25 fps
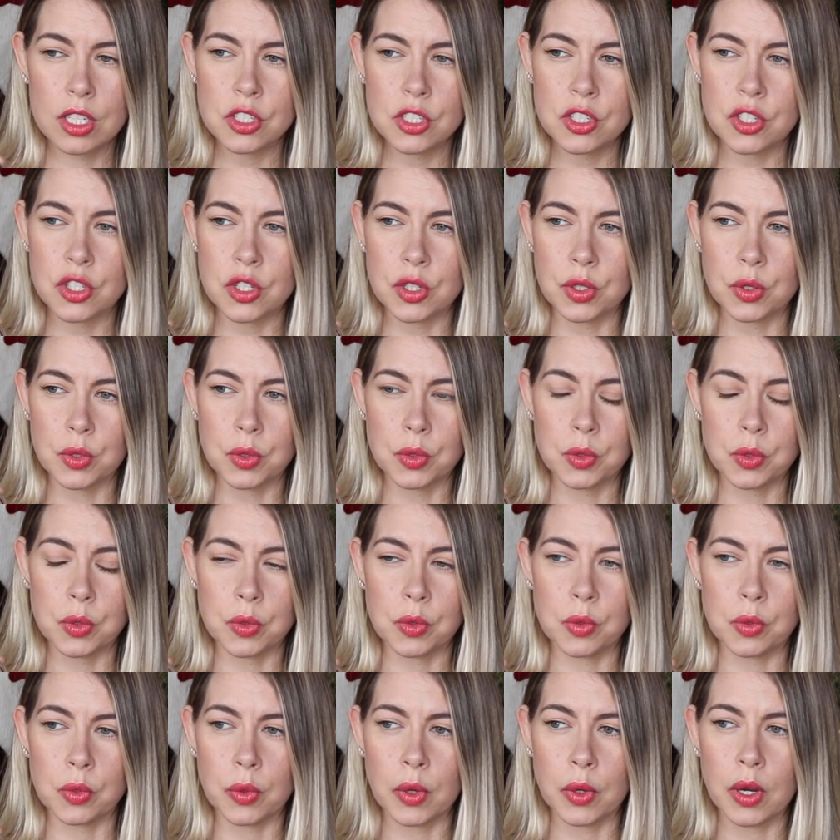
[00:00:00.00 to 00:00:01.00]

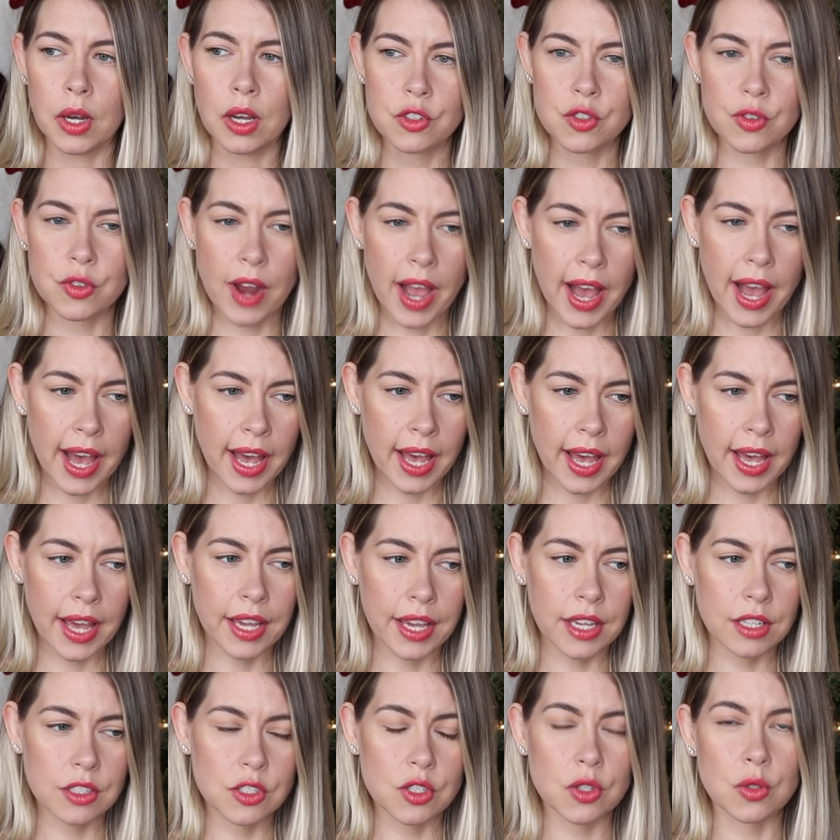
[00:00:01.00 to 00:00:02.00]
to
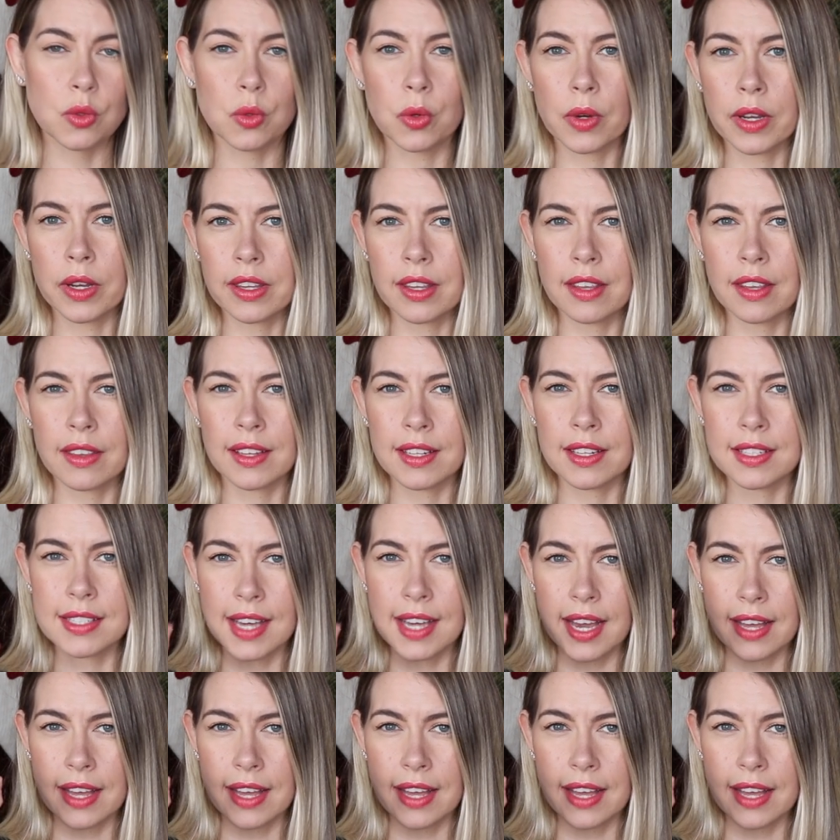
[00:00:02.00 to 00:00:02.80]
dry to oily lids,